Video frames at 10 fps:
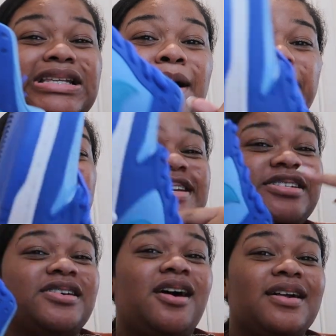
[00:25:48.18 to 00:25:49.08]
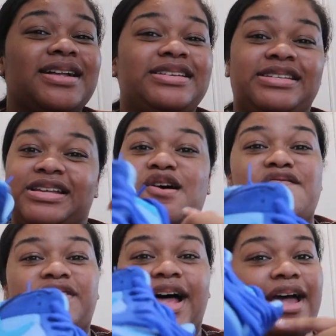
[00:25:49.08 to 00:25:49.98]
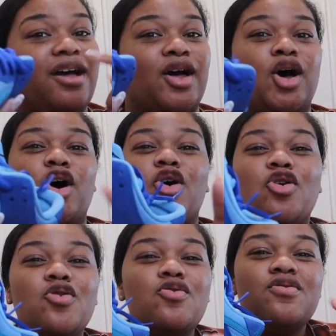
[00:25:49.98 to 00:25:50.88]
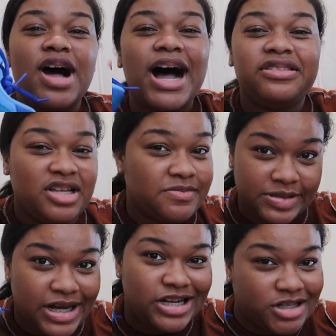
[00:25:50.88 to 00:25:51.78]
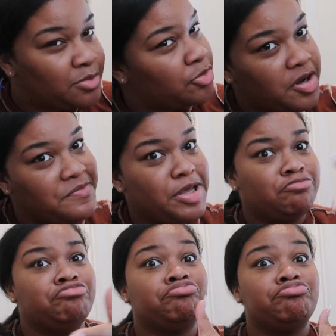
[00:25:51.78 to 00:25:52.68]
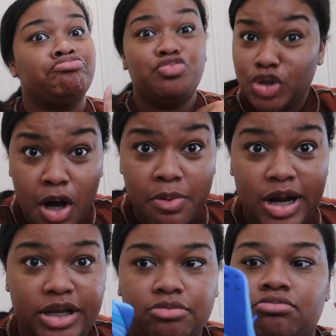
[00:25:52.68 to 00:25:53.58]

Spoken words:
the picture on it itself, like, who got these besides Youngboy and me? Nobody.